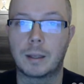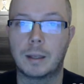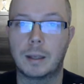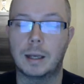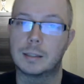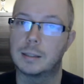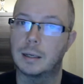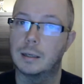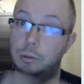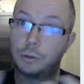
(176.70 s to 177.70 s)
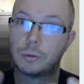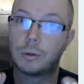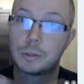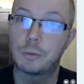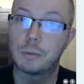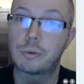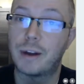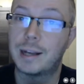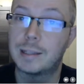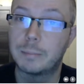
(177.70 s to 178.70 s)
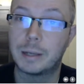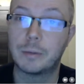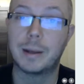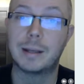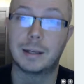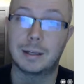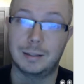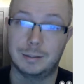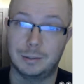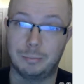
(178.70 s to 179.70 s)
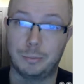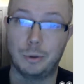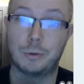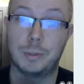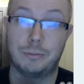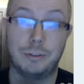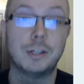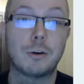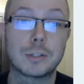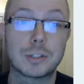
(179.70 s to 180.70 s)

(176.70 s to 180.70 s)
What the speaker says: And John also provided, by the way, the book with videos